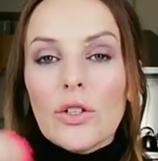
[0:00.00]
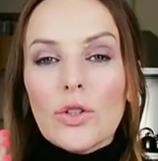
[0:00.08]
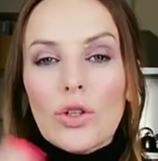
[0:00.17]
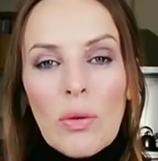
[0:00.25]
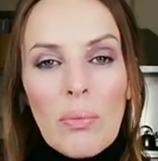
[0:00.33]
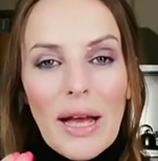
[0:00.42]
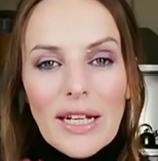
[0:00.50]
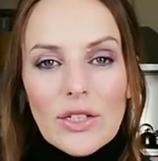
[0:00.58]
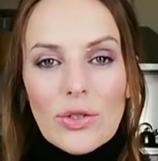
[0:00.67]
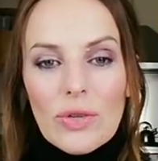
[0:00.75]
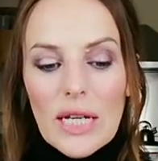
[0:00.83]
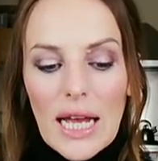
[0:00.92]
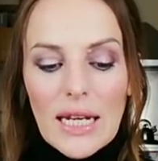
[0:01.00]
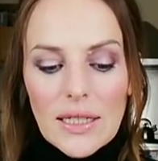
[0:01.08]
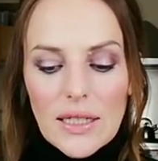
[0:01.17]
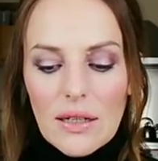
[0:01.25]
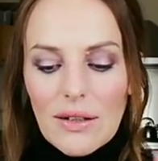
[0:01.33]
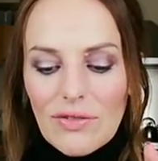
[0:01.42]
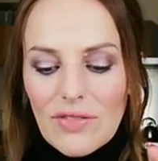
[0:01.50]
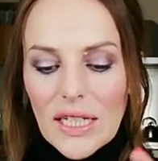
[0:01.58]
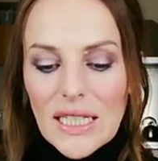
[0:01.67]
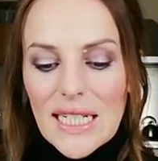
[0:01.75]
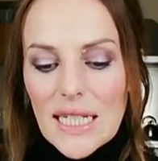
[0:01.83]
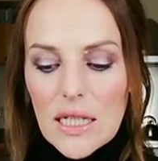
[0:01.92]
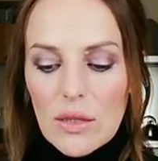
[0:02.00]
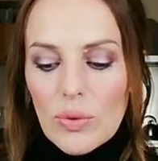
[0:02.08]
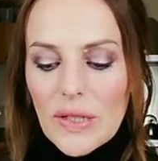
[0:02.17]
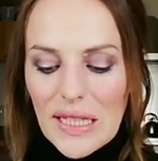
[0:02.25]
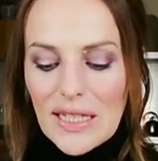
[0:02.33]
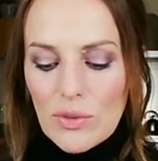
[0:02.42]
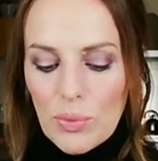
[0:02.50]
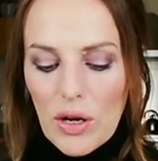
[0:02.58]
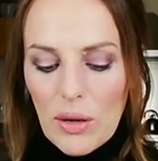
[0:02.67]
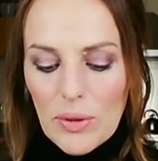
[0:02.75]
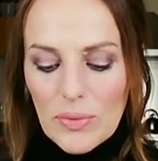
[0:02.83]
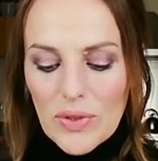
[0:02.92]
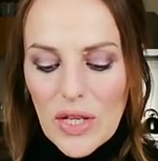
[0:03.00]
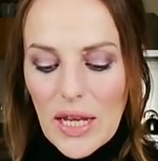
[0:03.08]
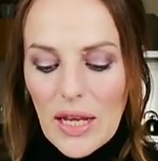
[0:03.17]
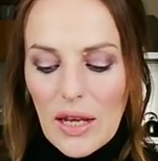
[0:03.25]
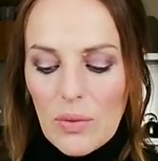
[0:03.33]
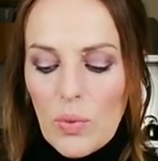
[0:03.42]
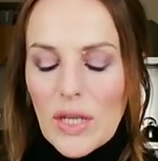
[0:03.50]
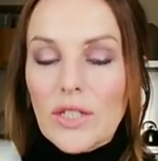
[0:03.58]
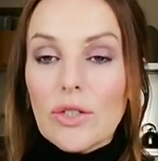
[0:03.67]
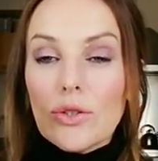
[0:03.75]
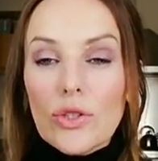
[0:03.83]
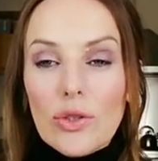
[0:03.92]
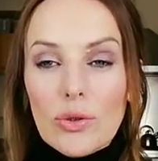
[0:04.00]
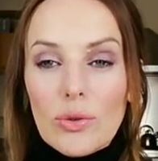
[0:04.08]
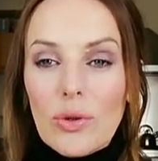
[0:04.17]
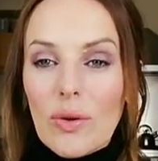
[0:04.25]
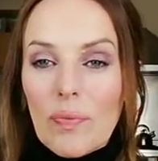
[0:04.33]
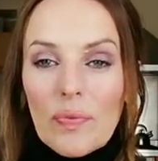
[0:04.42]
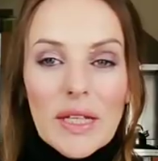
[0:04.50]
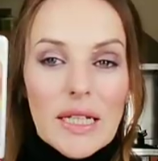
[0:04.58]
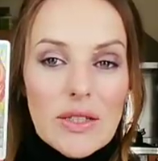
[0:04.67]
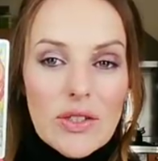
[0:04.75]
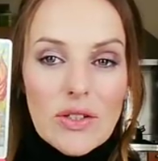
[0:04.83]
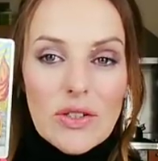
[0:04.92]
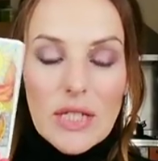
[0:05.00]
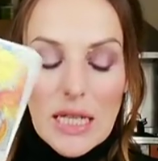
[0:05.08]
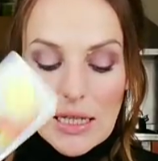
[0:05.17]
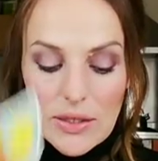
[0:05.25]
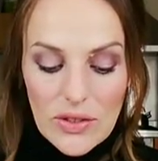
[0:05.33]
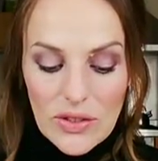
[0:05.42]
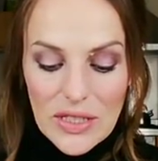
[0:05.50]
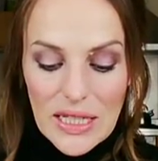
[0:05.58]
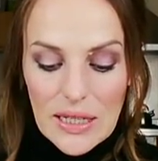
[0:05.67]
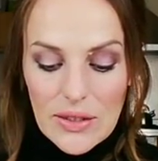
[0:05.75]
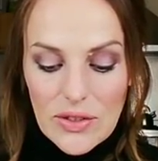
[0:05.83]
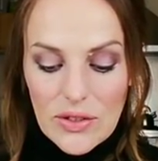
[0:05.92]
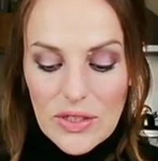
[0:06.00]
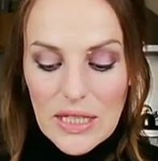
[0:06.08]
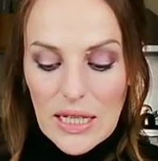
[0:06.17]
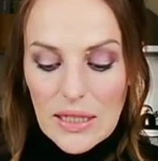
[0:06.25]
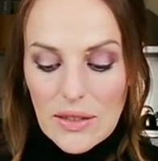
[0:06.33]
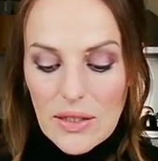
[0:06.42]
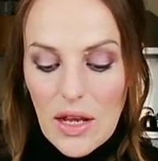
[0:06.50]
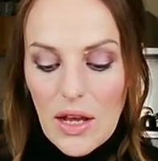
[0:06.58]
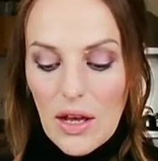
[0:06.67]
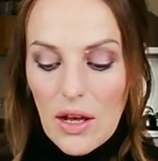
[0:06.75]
Come back to reality, love, and deal with these problems. And when you do, it's success, success, success.